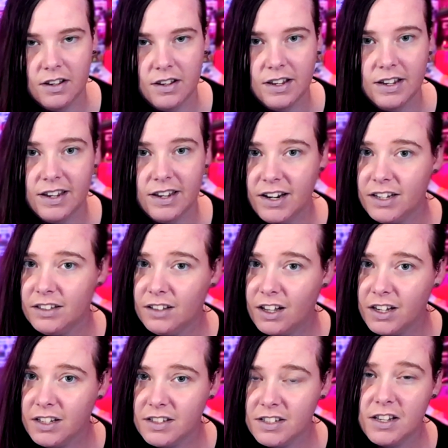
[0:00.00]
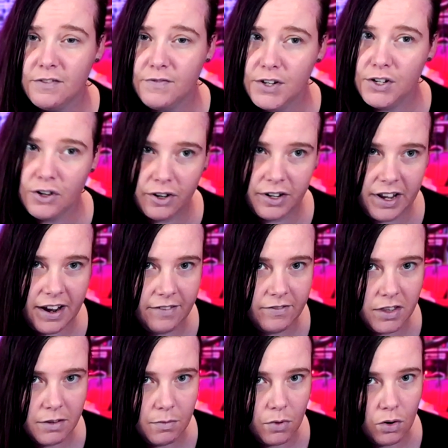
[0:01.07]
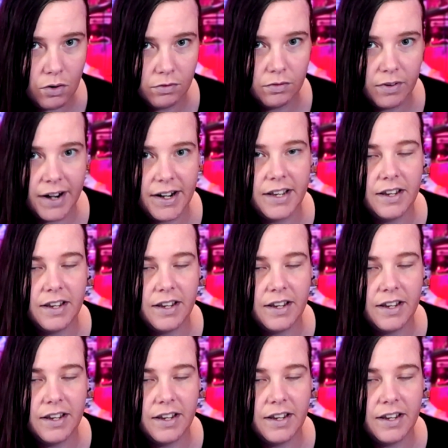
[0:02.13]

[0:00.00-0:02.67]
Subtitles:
getting lights if you don't have them already.